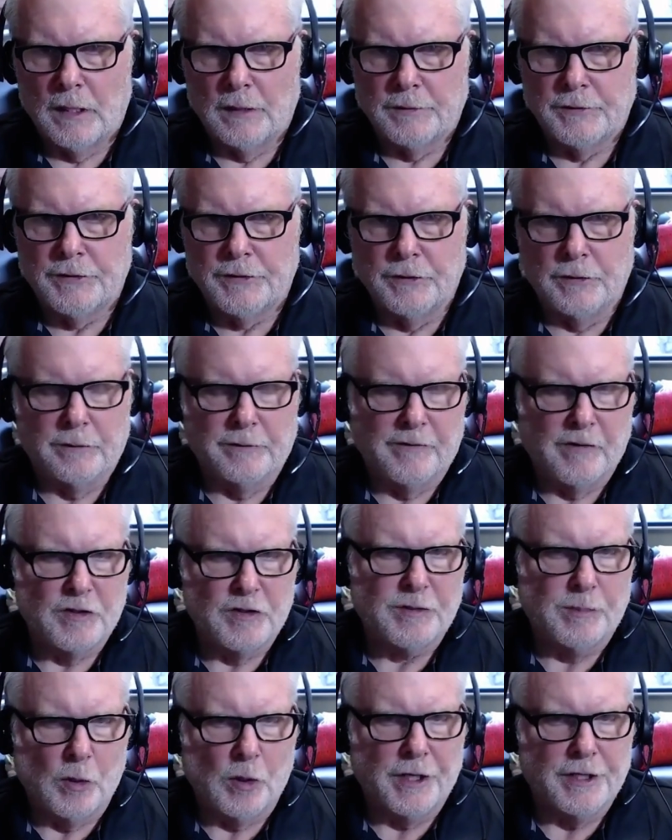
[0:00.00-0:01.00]
to a
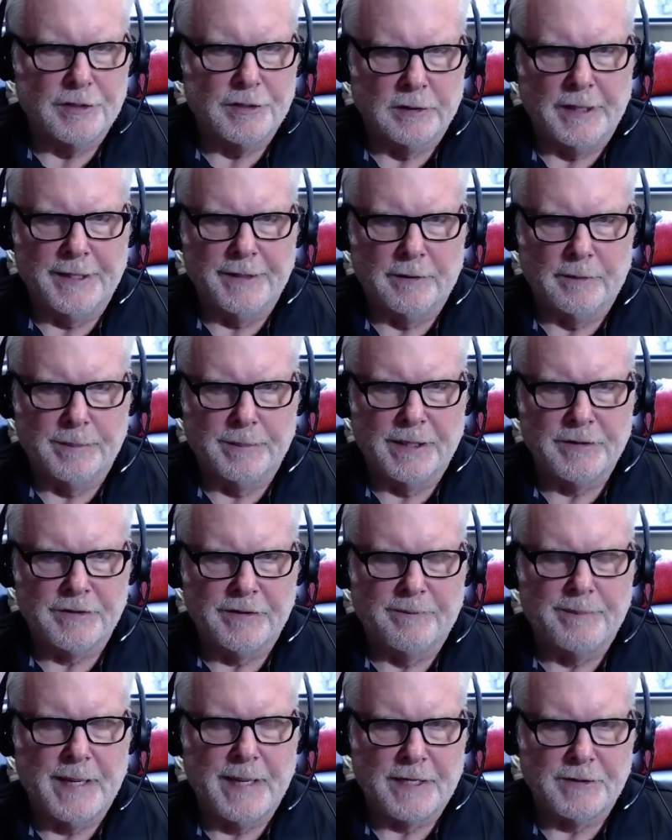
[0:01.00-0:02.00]
reverse mortgage lender because
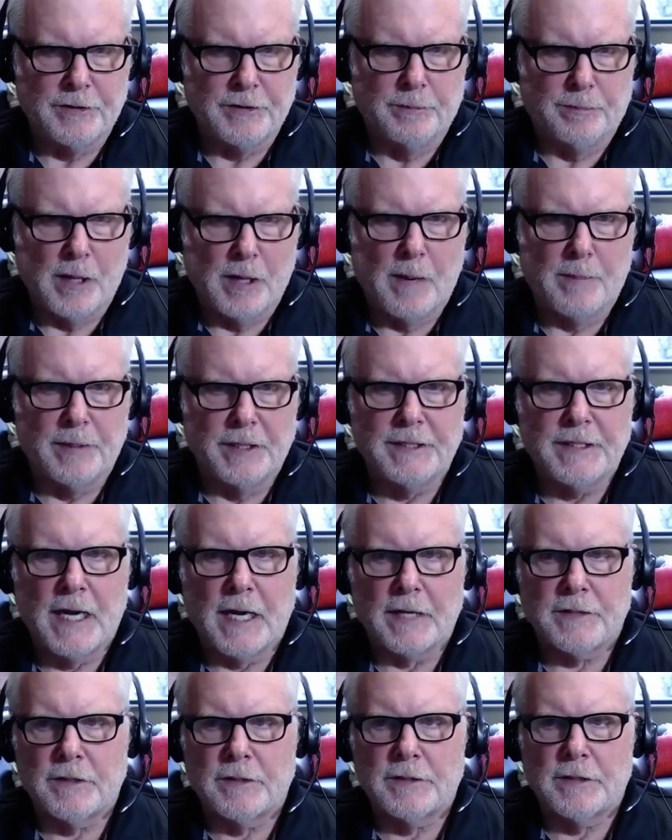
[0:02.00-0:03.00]
of past due property
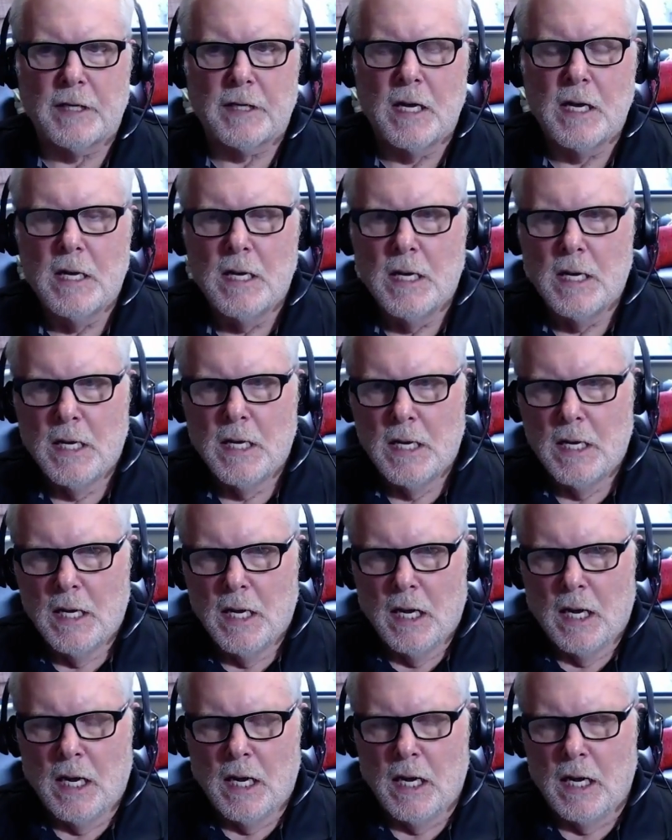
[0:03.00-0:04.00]
taxes.
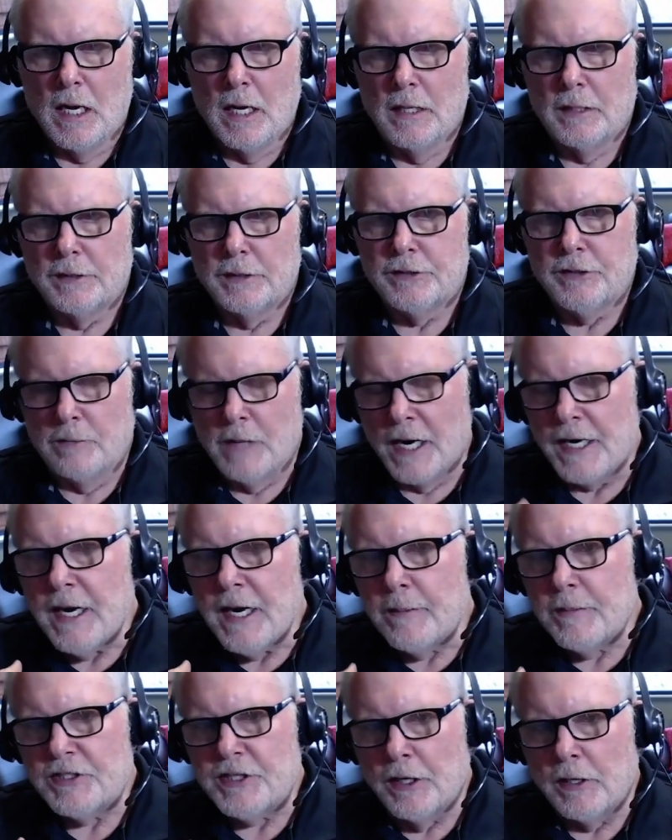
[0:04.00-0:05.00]
So my
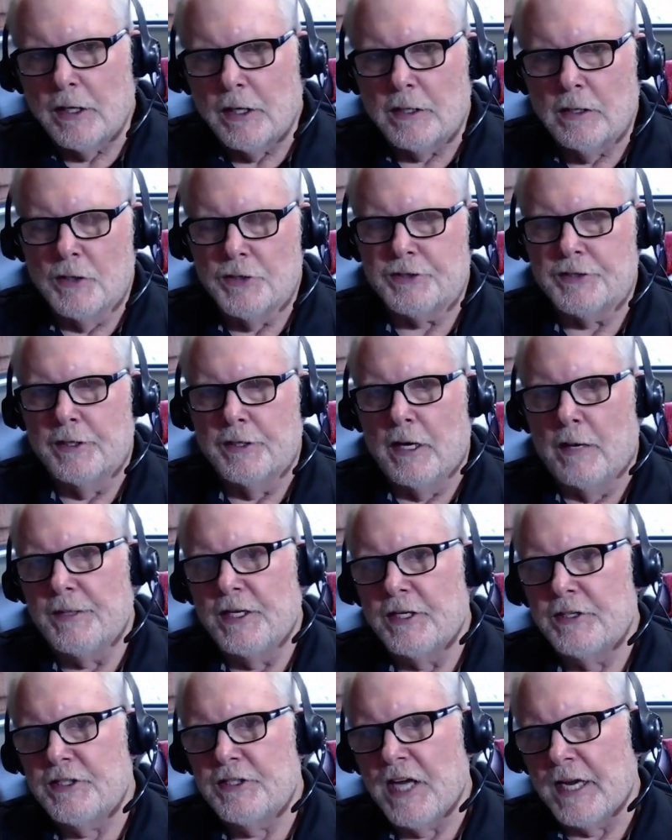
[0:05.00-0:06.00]
name is Eric Olson. I'm the
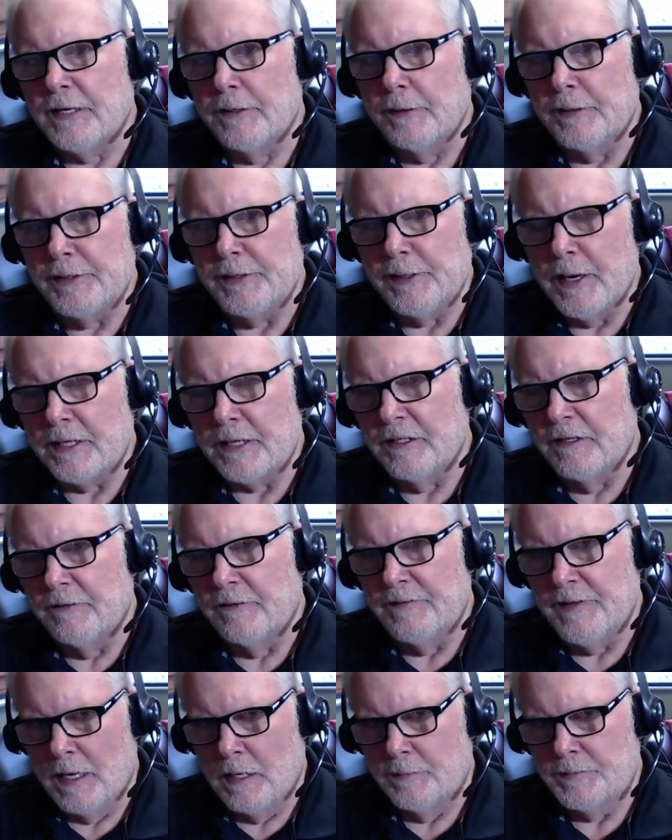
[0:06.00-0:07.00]
Executive Director of
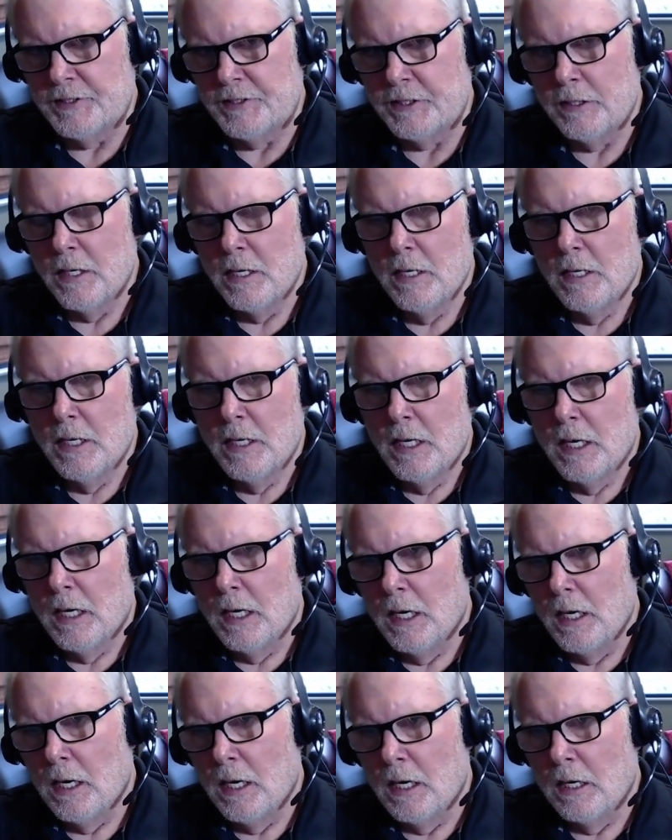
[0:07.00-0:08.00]
HELPS.
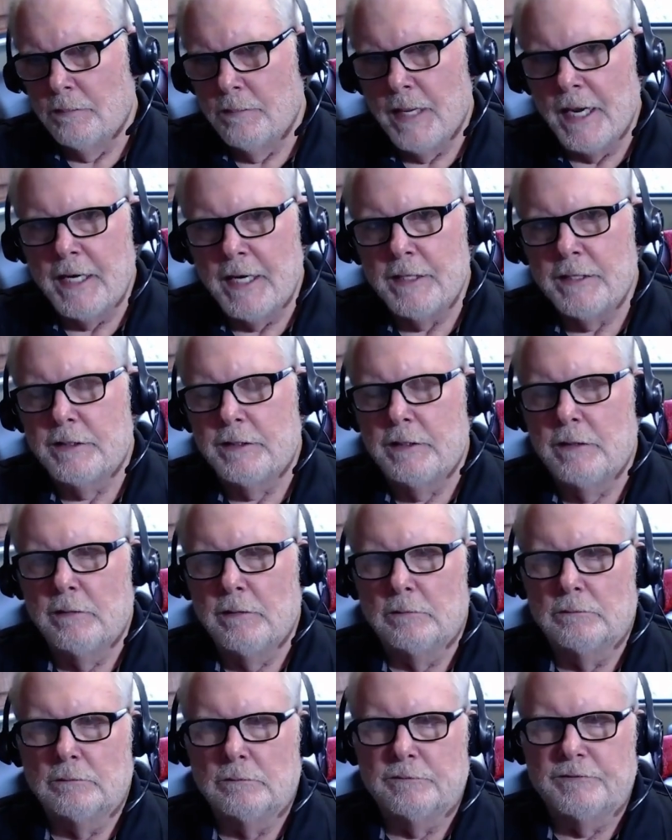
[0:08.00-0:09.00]
Our main
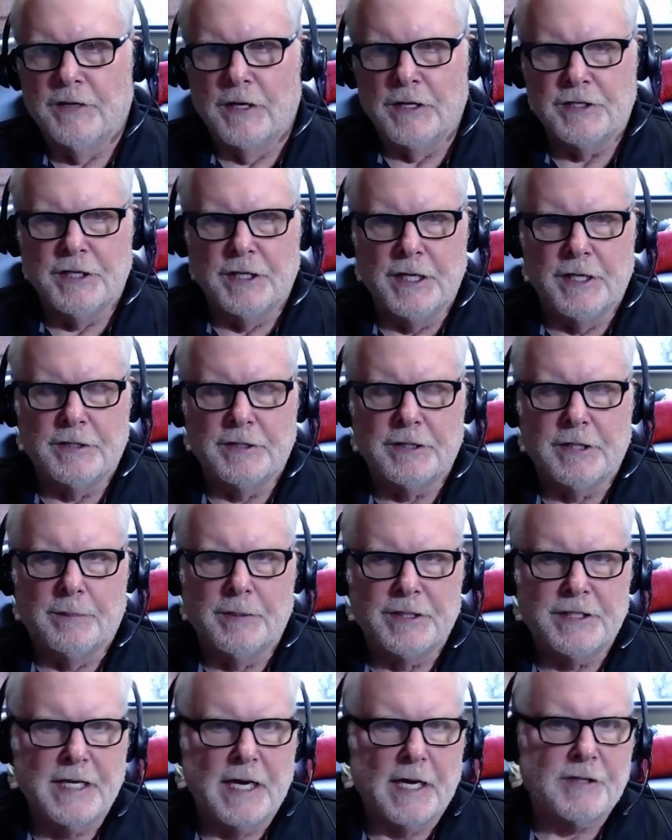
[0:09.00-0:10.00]
function is to
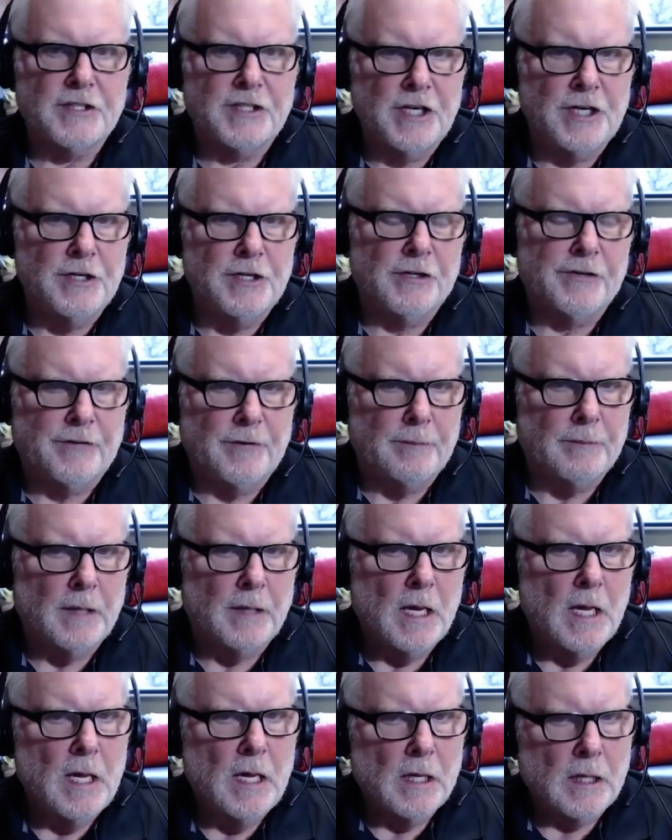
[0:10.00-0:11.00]
protect seniors from
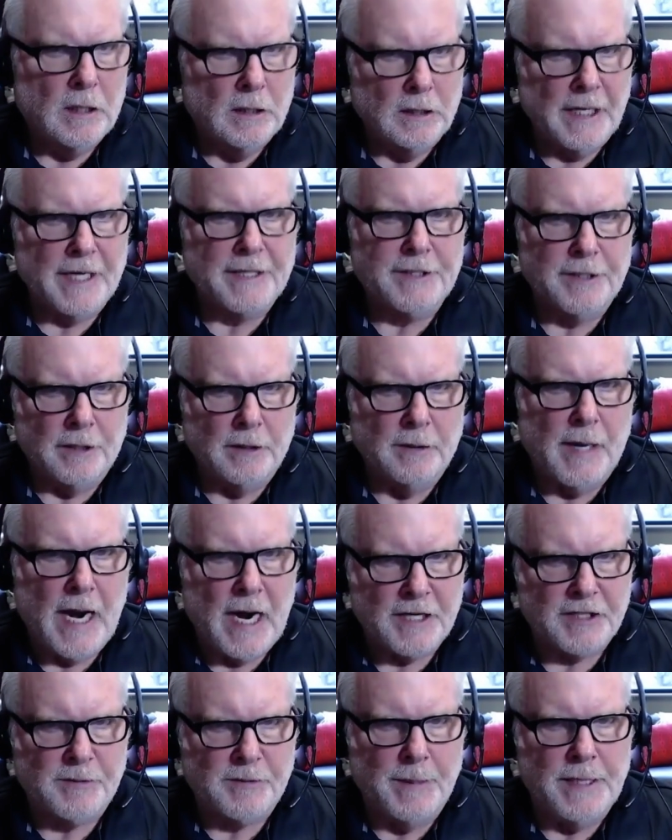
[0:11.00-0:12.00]
collector
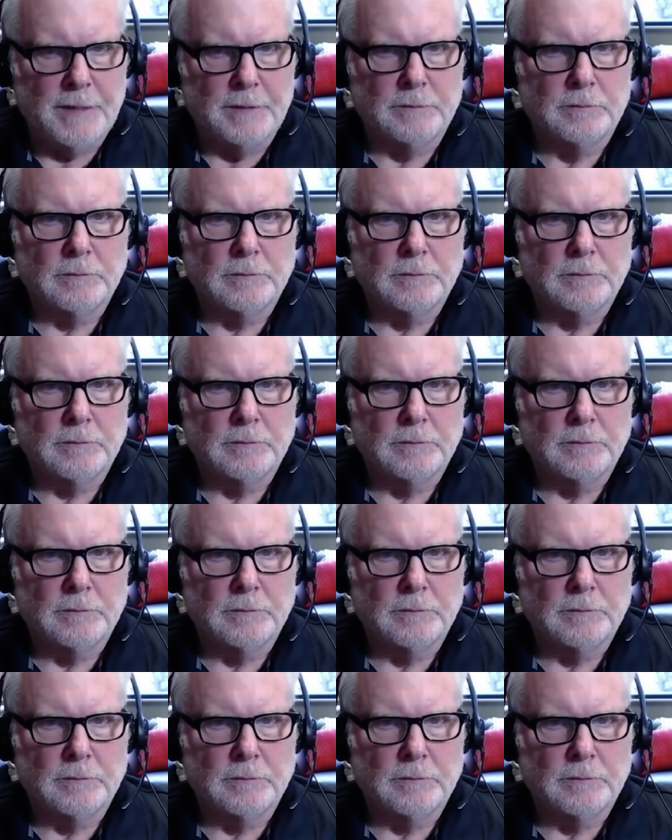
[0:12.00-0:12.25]
harassment.